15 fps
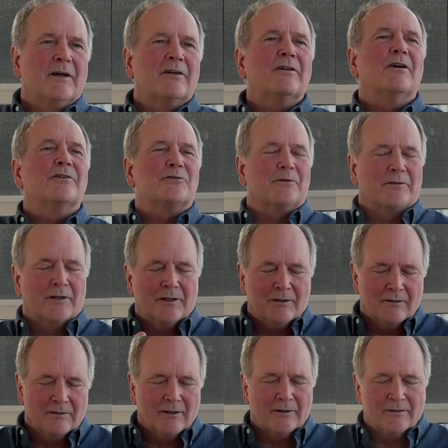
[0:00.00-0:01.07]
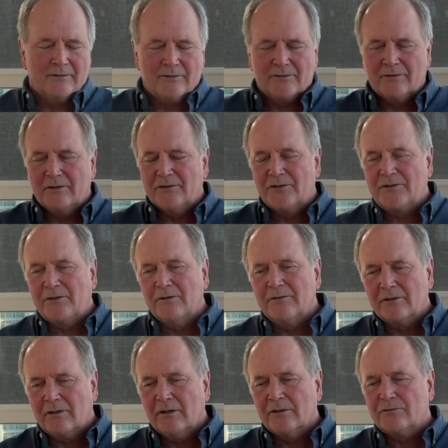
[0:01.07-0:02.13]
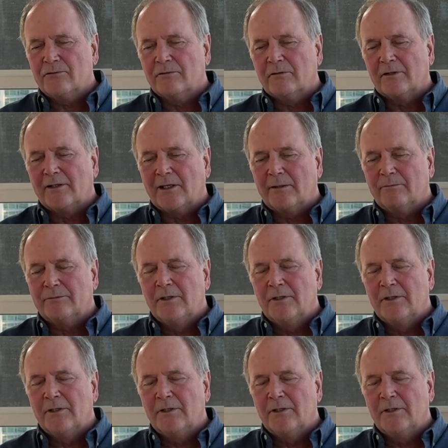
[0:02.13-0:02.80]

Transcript: A culture. Thank you. Yeah. So you instill the culture in your lab.